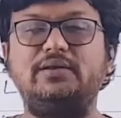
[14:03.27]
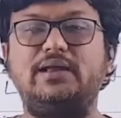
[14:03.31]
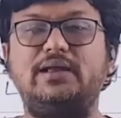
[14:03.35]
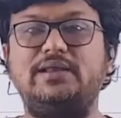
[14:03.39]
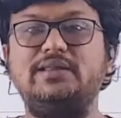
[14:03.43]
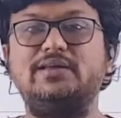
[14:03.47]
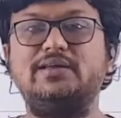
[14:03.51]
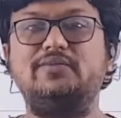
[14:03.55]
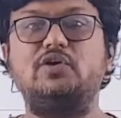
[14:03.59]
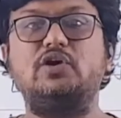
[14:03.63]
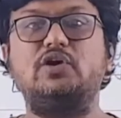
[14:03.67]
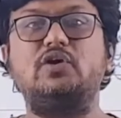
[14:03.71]

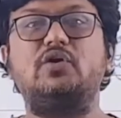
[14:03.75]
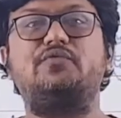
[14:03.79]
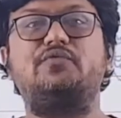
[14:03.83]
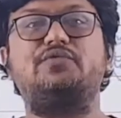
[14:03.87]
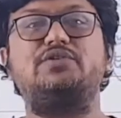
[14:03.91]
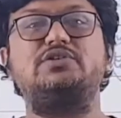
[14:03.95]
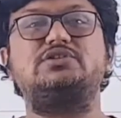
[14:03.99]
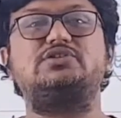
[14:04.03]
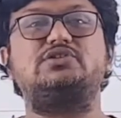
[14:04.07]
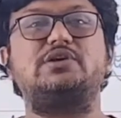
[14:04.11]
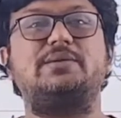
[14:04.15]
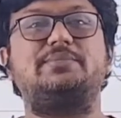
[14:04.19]
one of
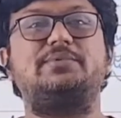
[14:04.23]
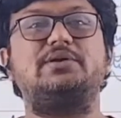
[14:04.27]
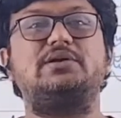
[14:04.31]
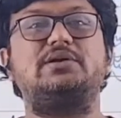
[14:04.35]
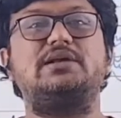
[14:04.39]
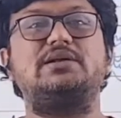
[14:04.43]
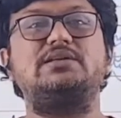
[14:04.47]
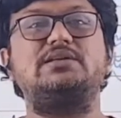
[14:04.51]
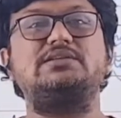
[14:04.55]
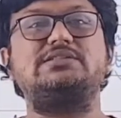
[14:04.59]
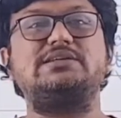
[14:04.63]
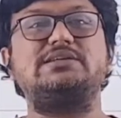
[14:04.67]
this chapter.
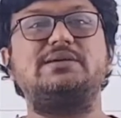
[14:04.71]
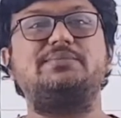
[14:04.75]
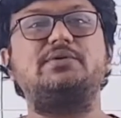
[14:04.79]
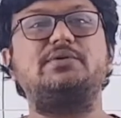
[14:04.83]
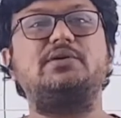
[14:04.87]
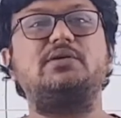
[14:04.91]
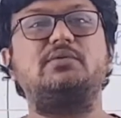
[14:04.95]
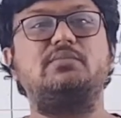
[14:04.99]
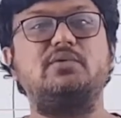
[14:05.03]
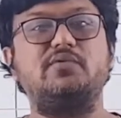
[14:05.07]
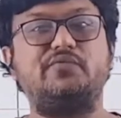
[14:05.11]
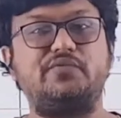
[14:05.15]
That is chapter
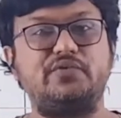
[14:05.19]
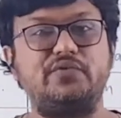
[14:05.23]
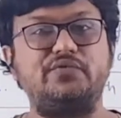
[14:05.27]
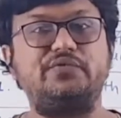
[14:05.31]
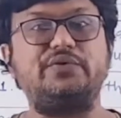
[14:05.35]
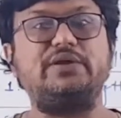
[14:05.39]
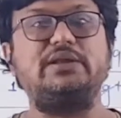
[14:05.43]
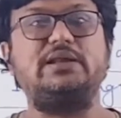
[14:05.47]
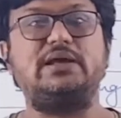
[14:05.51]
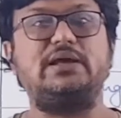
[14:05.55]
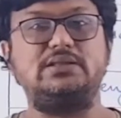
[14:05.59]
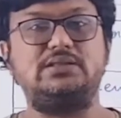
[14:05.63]
number
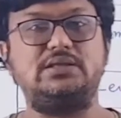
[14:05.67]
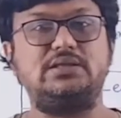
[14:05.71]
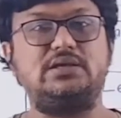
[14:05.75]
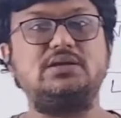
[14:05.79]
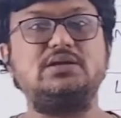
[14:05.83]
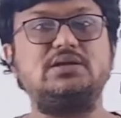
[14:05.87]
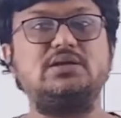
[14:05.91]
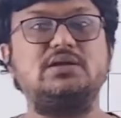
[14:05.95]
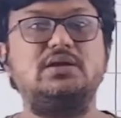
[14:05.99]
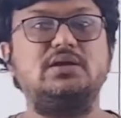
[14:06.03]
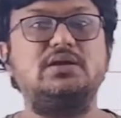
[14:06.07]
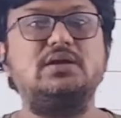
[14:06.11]
15, I
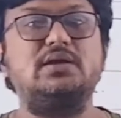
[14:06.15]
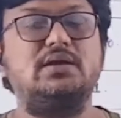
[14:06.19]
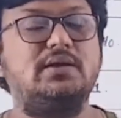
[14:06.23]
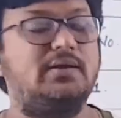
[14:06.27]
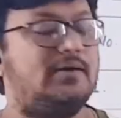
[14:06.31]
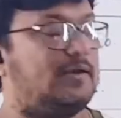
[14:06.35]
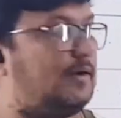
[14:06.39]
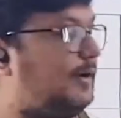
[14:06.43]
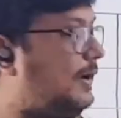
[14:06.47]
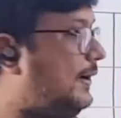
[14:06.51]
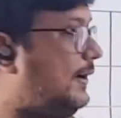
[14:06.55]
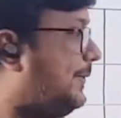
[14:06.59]
think,
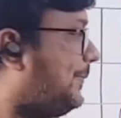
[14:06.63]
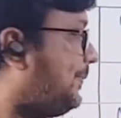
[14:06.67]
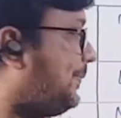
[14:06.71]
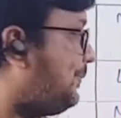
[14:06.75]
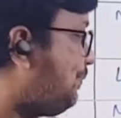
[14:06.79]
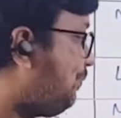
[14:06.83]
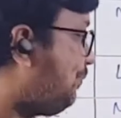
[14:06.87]
right?